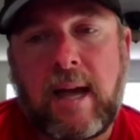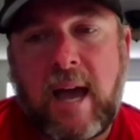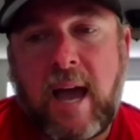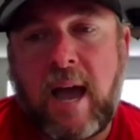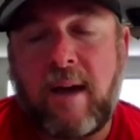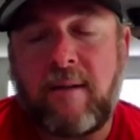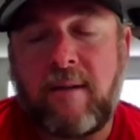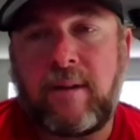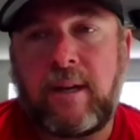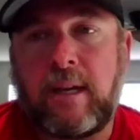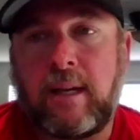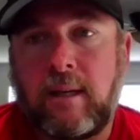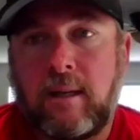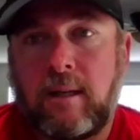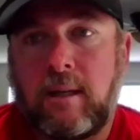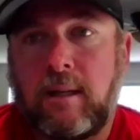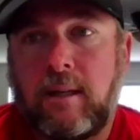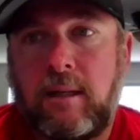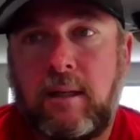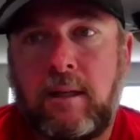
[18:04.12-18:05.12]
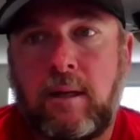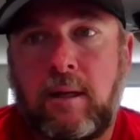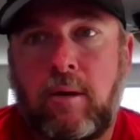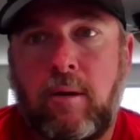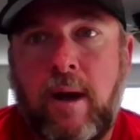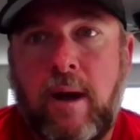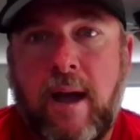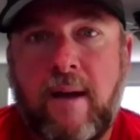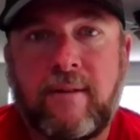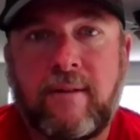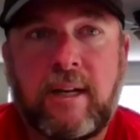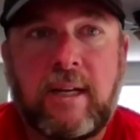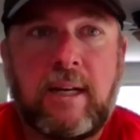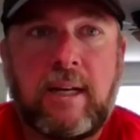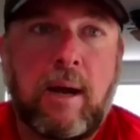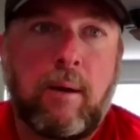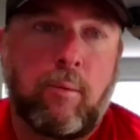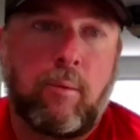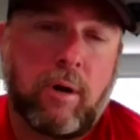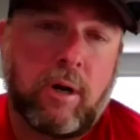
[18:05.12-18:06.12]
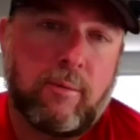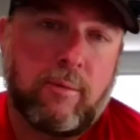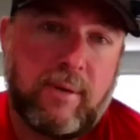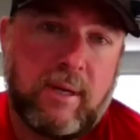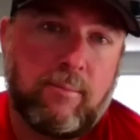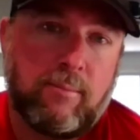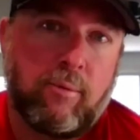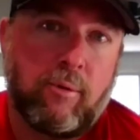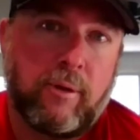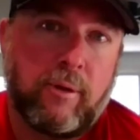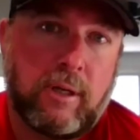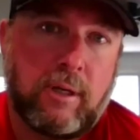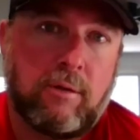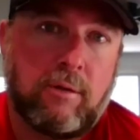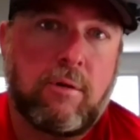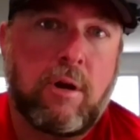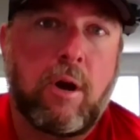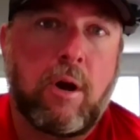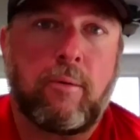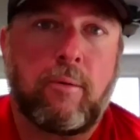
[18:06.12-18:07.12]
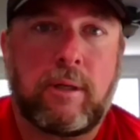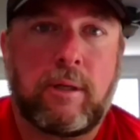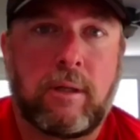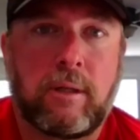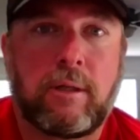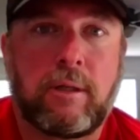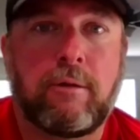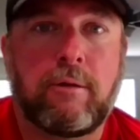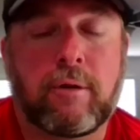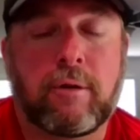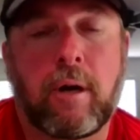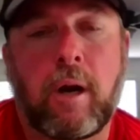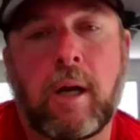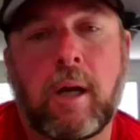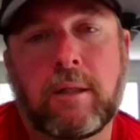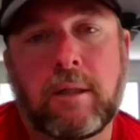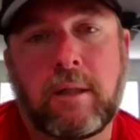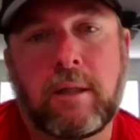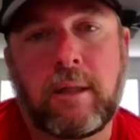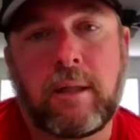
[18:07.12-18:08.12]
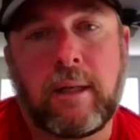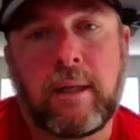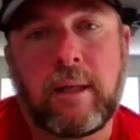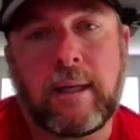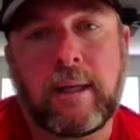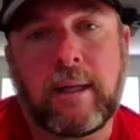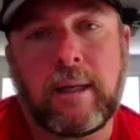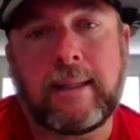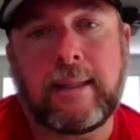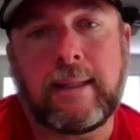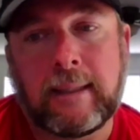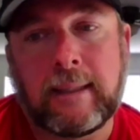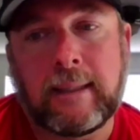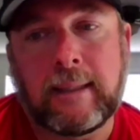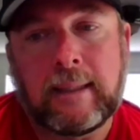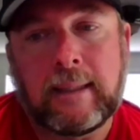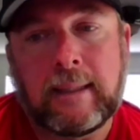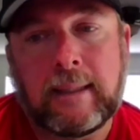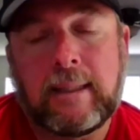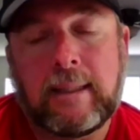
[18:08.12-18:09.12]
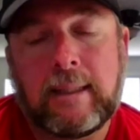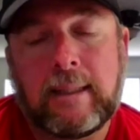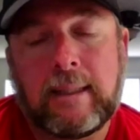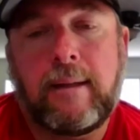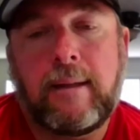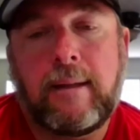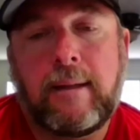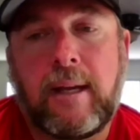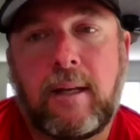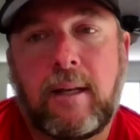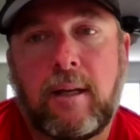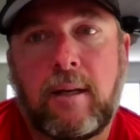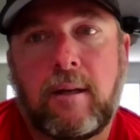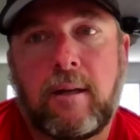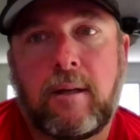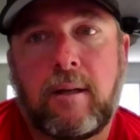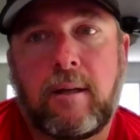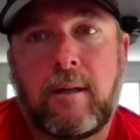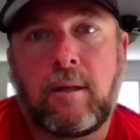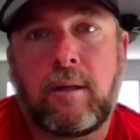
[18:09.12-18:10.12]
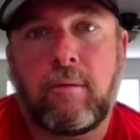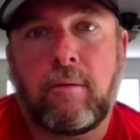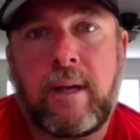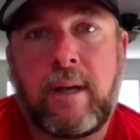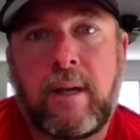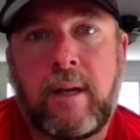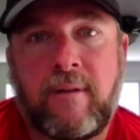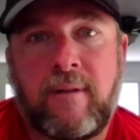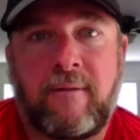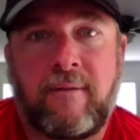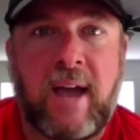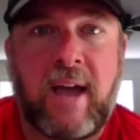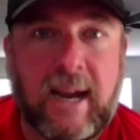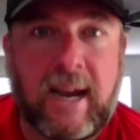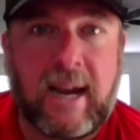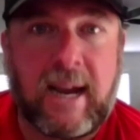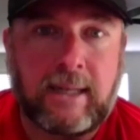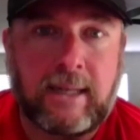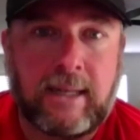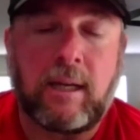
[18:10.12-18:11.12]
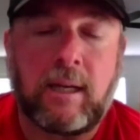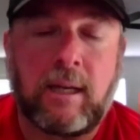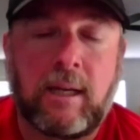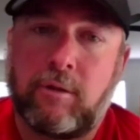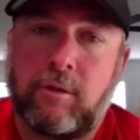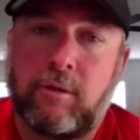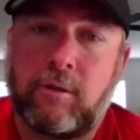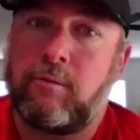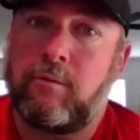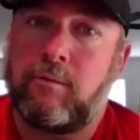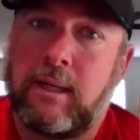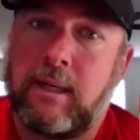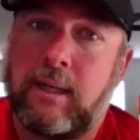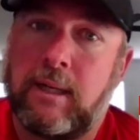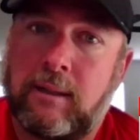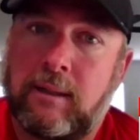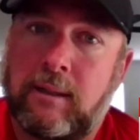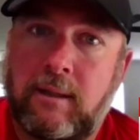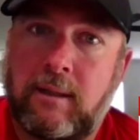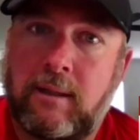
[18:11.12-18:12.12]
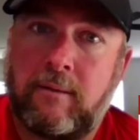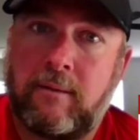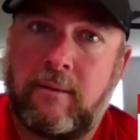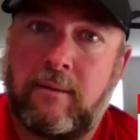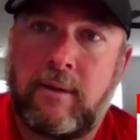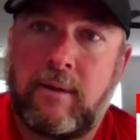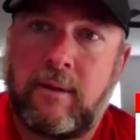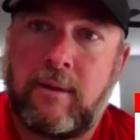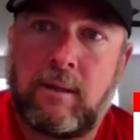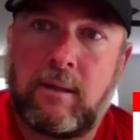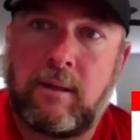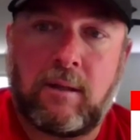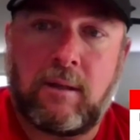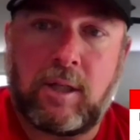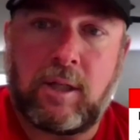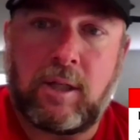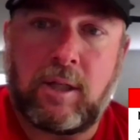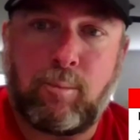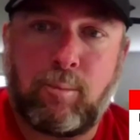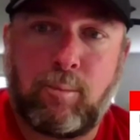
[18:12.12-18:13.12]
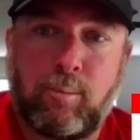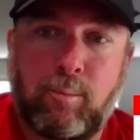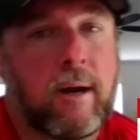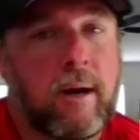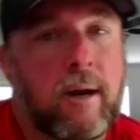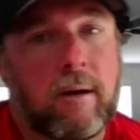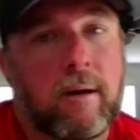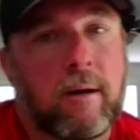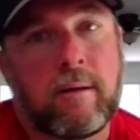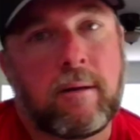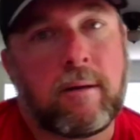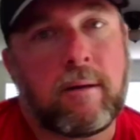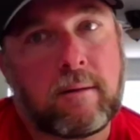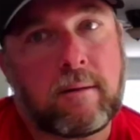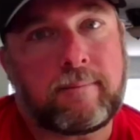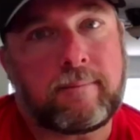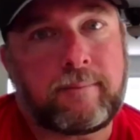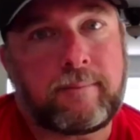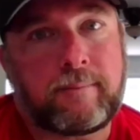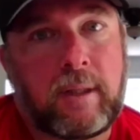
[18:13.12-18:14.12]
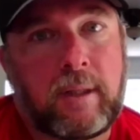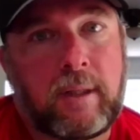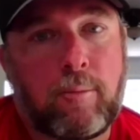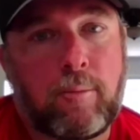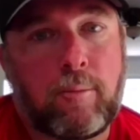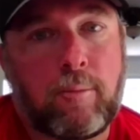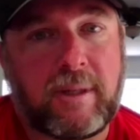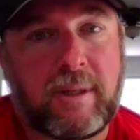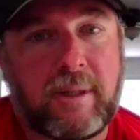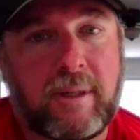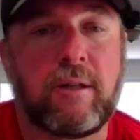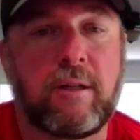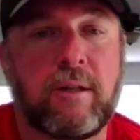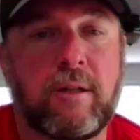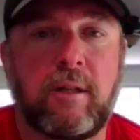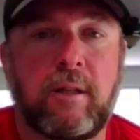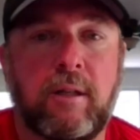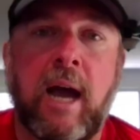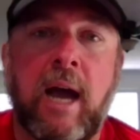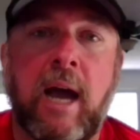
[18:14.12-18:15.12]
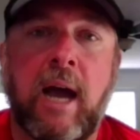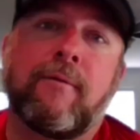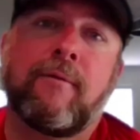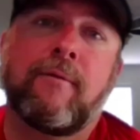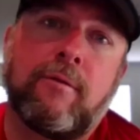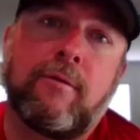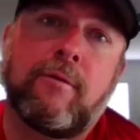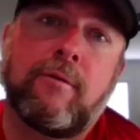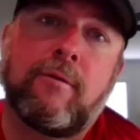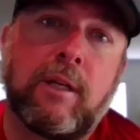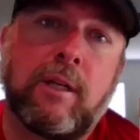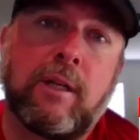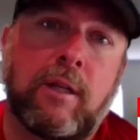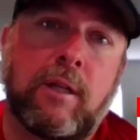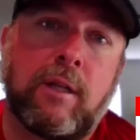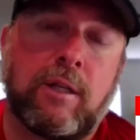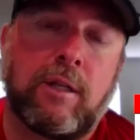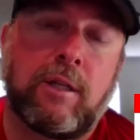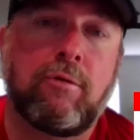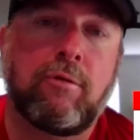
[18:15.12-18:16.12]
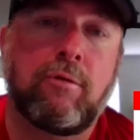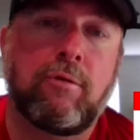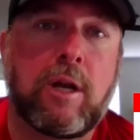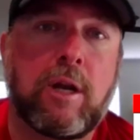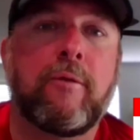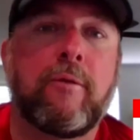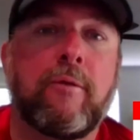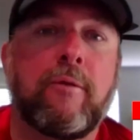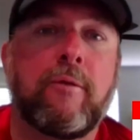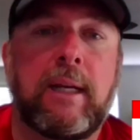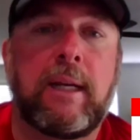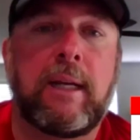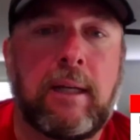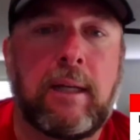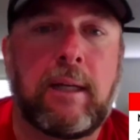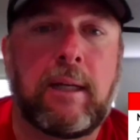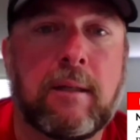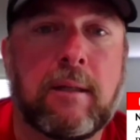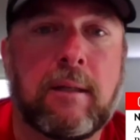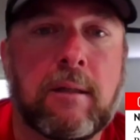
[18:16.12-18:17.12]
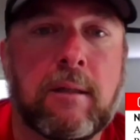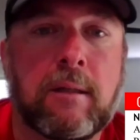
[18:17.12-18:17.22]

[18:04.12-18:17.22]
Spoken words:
having a network of people that you know and that you trust that if that guy tells you that this player is, you know, potentially a guy for you that you can know that he is.